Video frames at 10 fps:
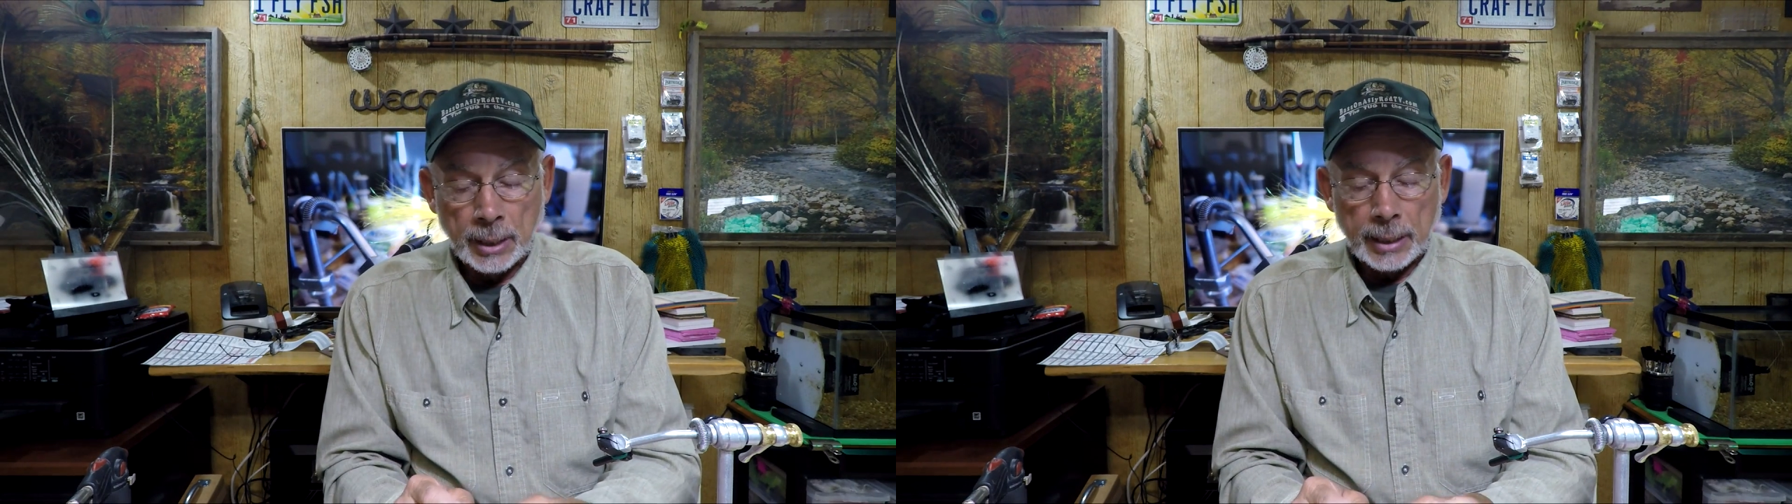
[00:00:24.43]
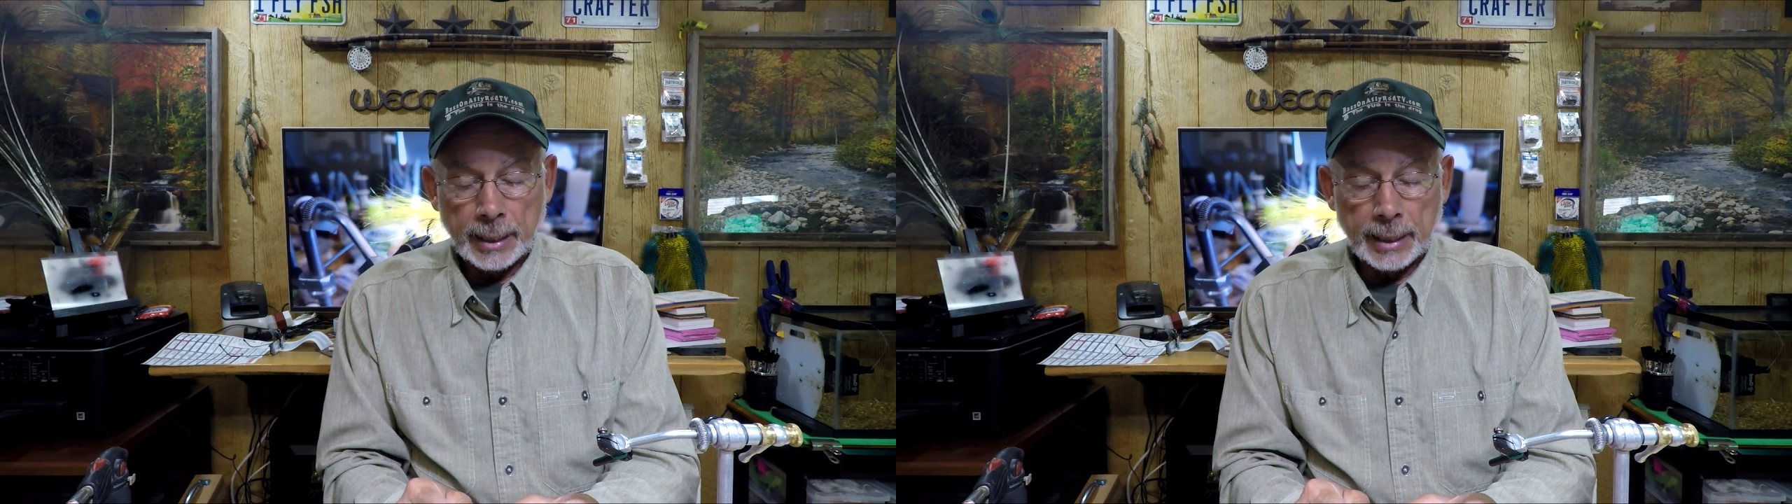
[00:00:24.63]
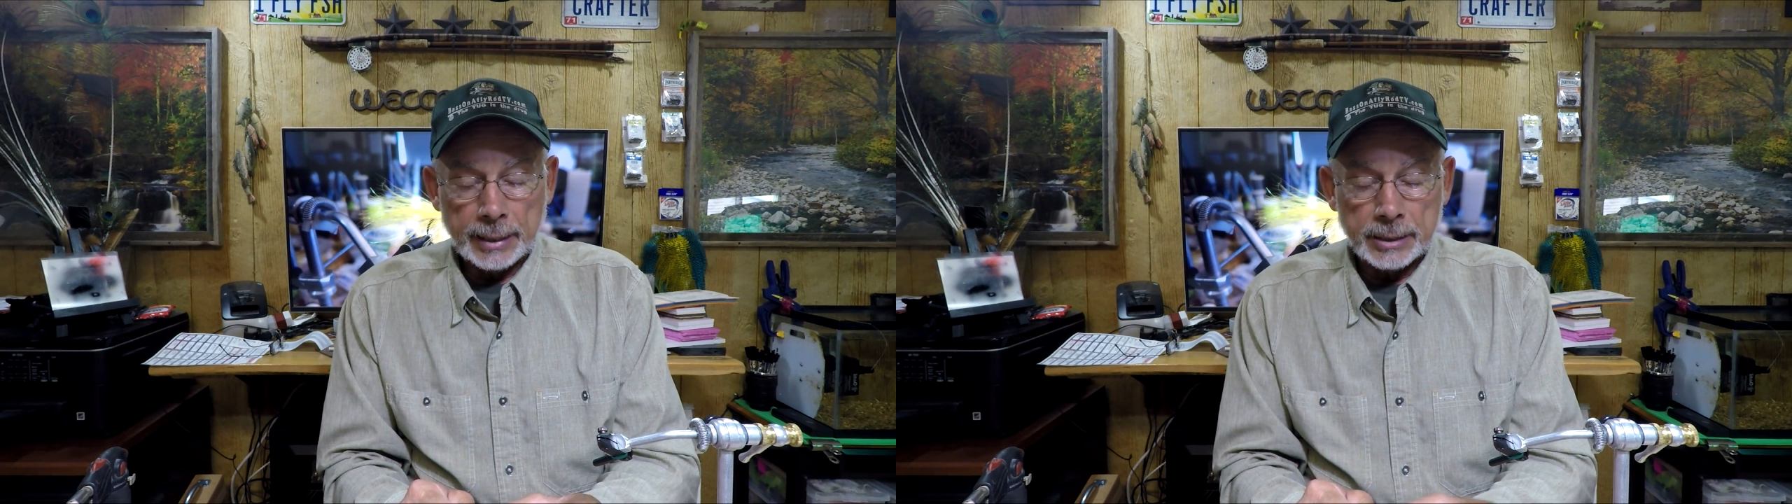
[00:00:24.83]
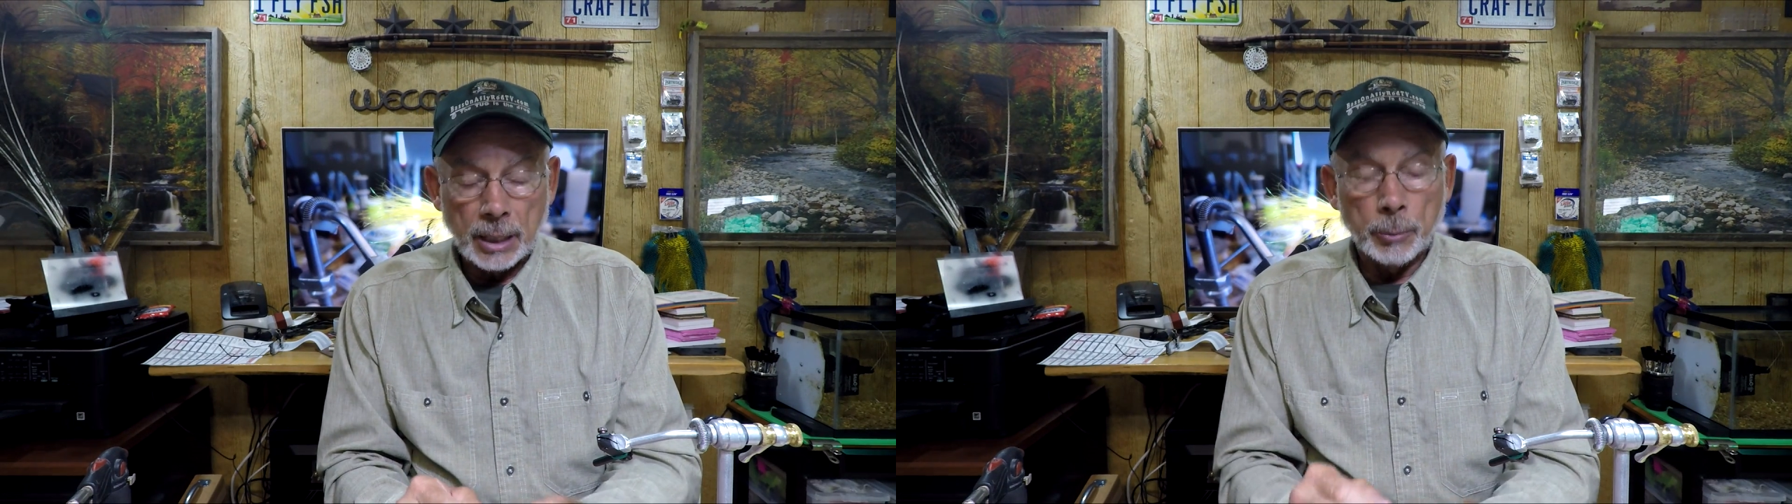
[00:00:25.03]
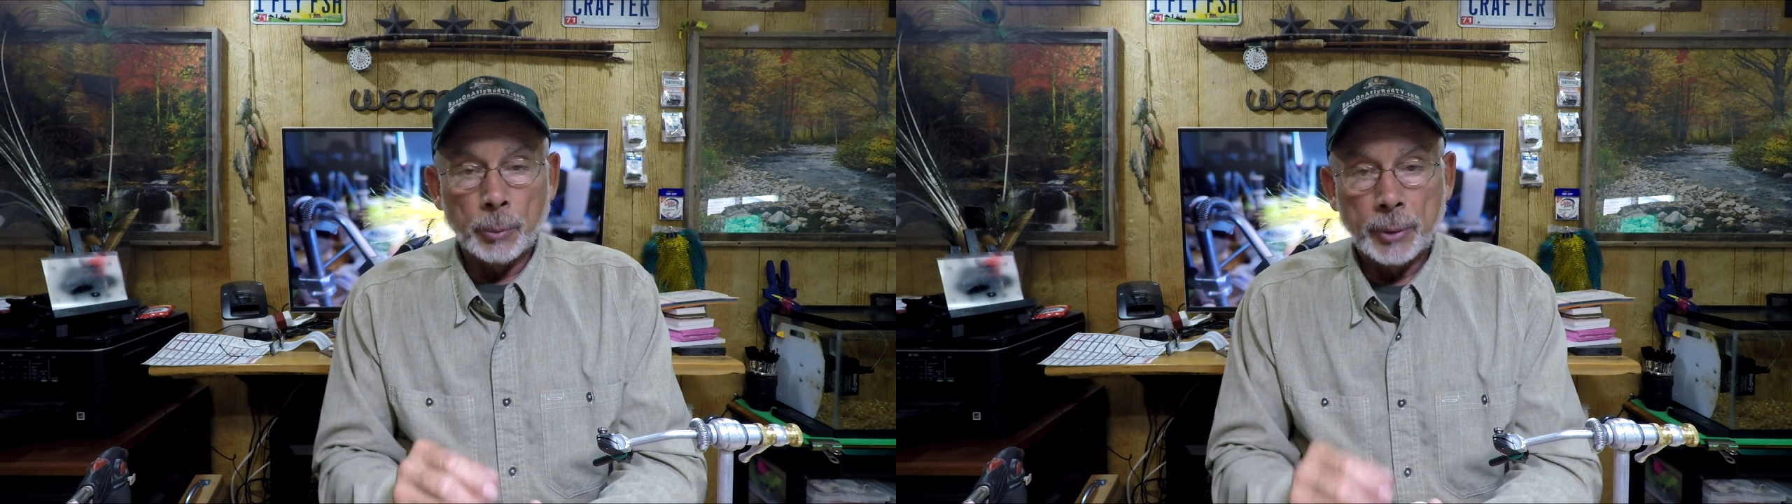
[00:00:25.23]

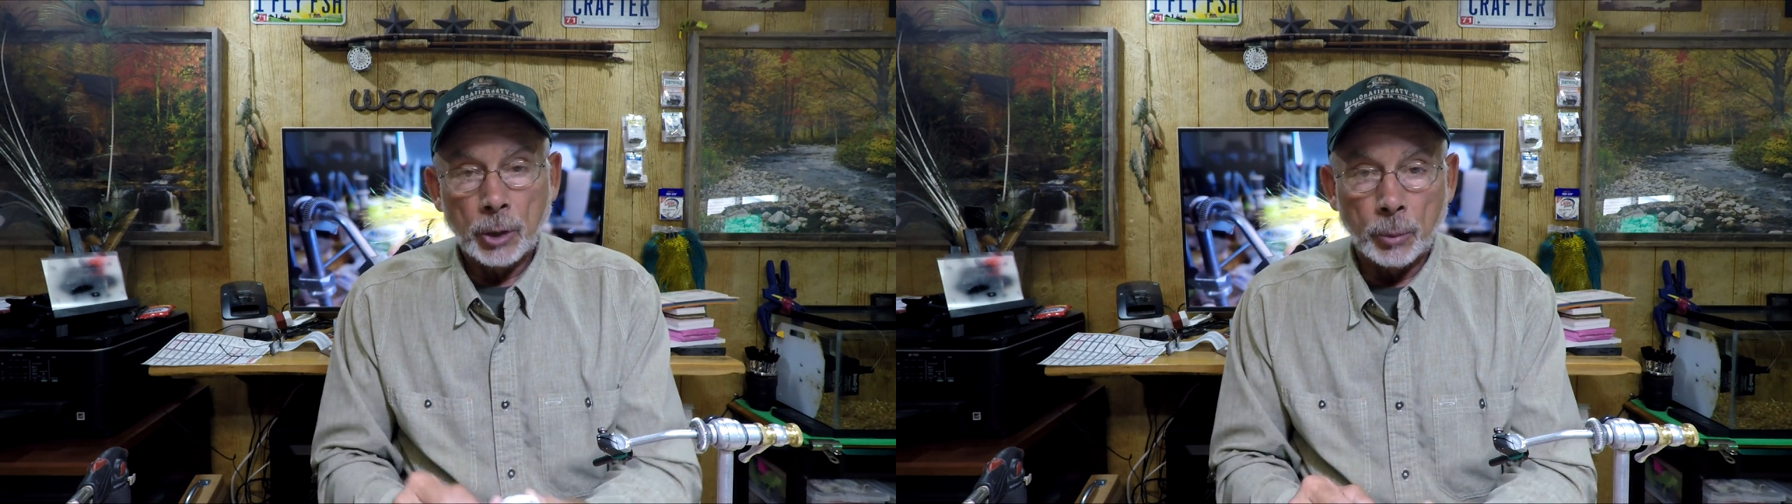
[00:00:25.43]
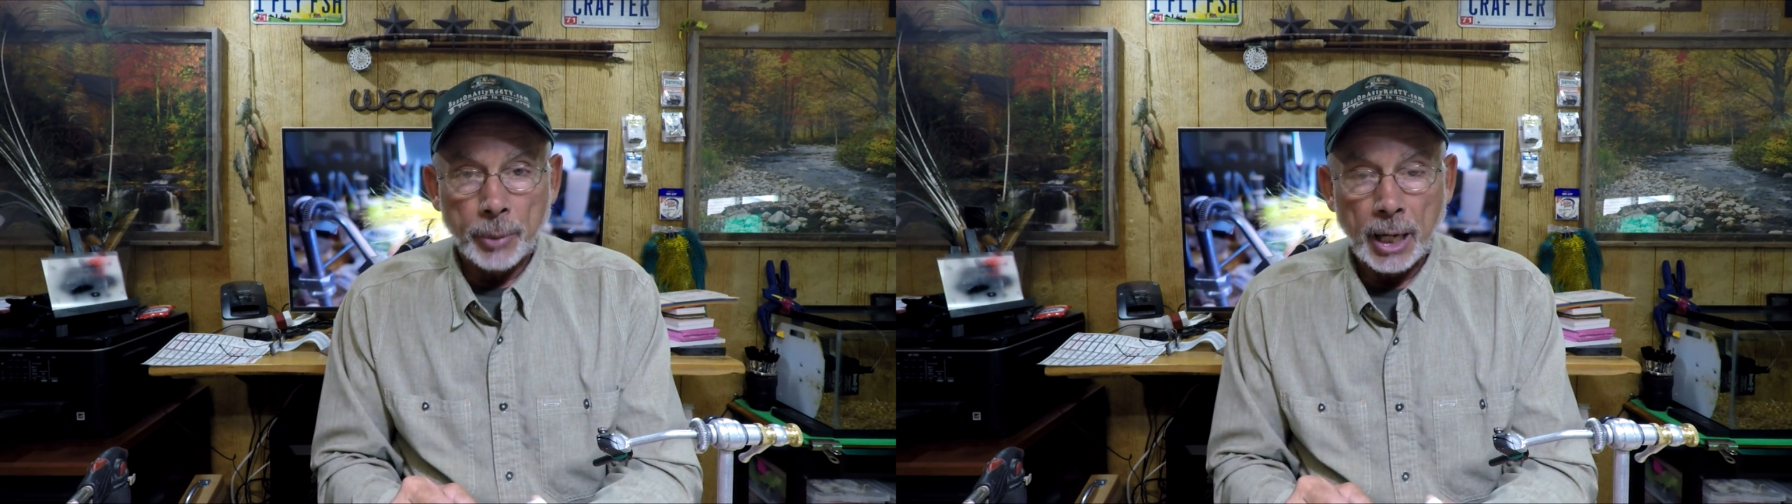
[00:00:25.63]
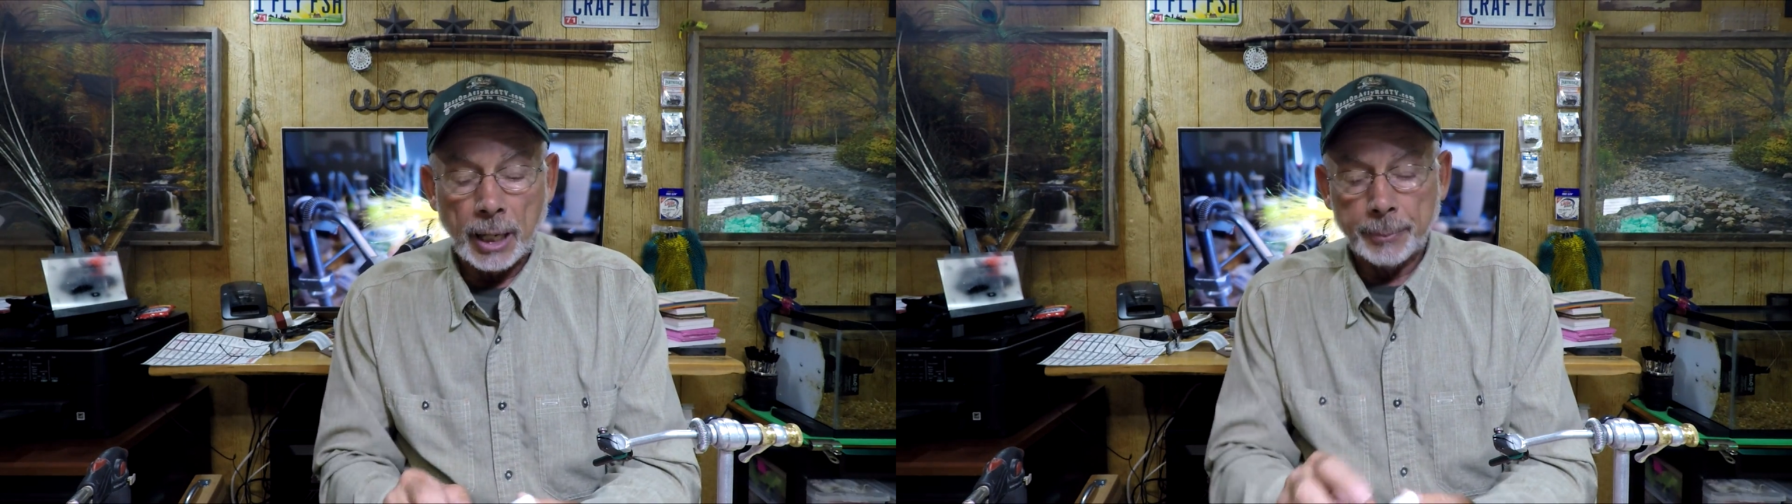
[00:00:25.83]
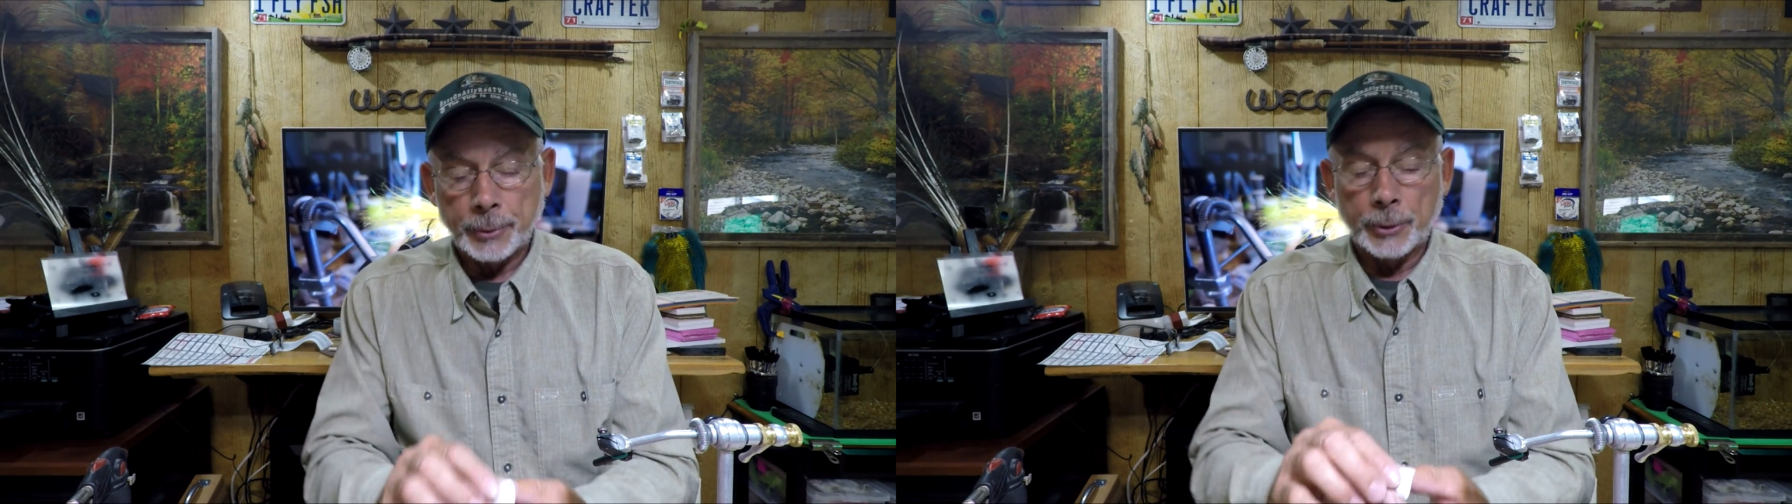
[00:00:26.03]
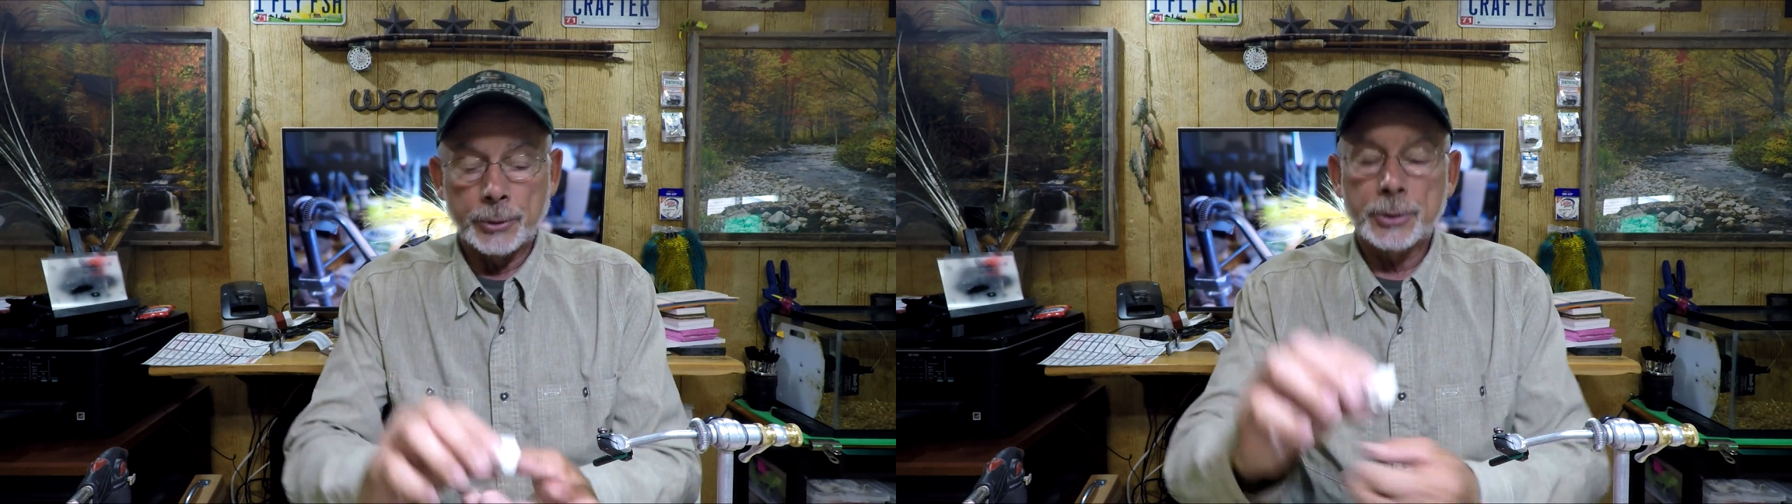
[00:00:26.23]
double barrel
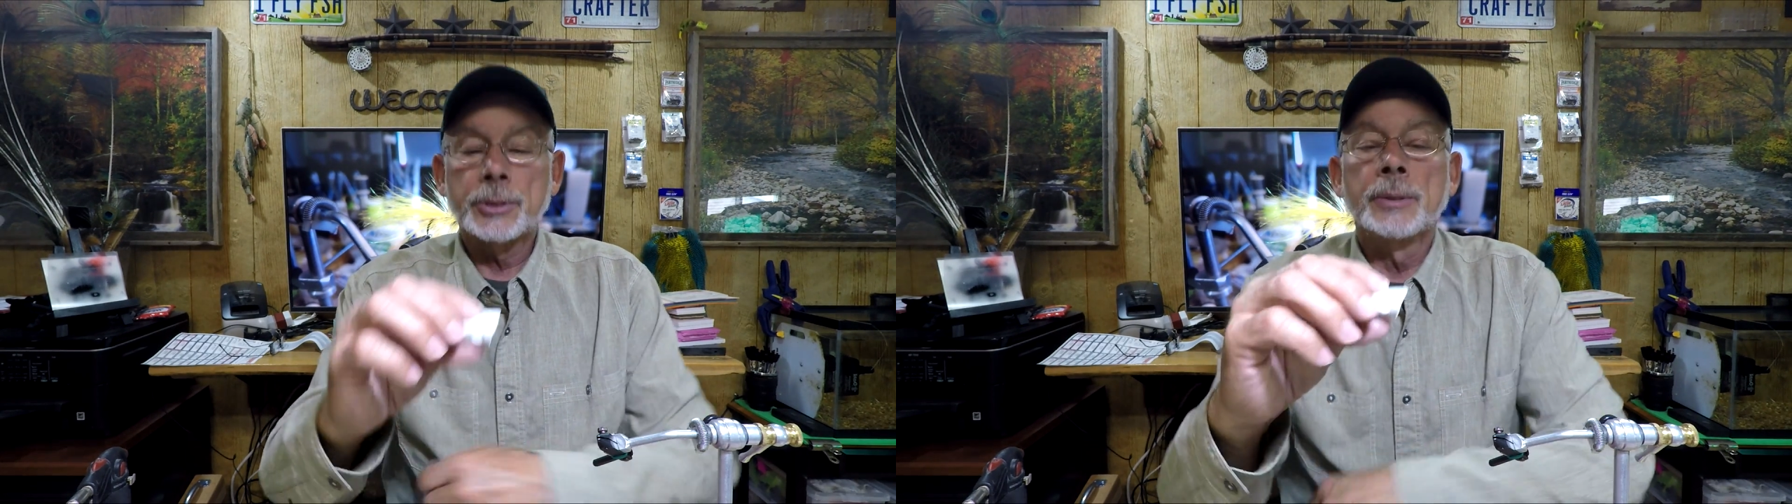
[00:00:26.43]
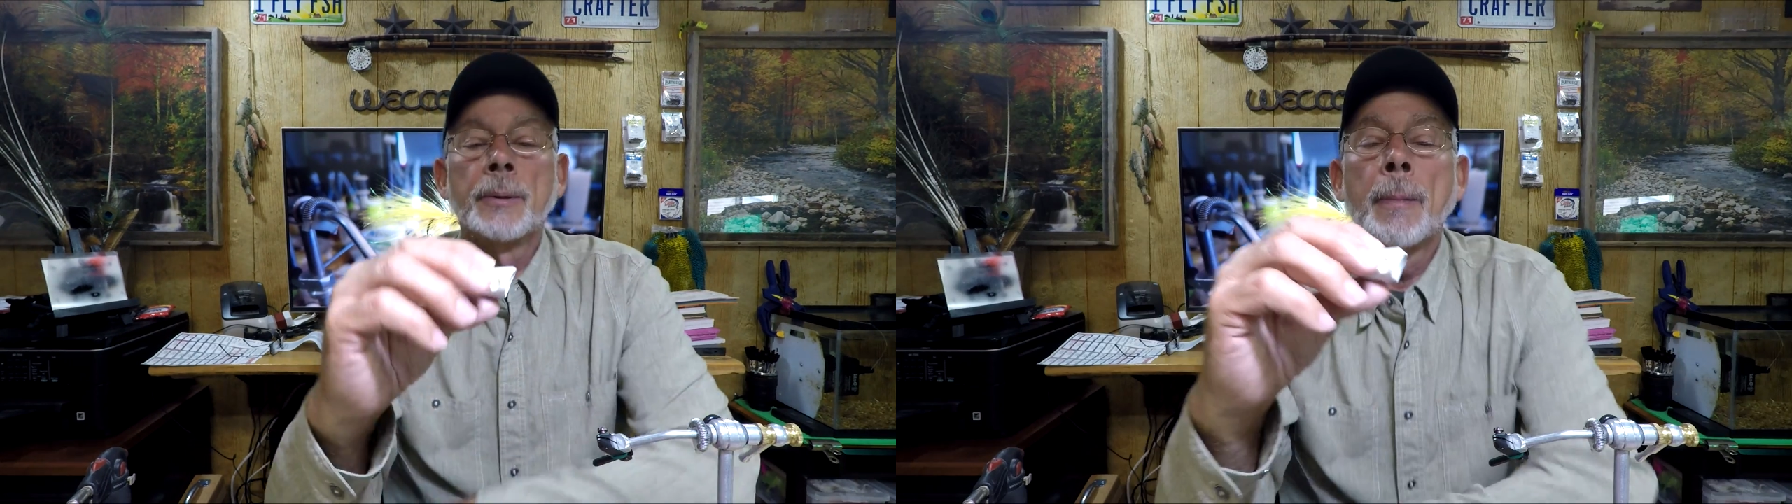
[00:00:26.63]
poppers.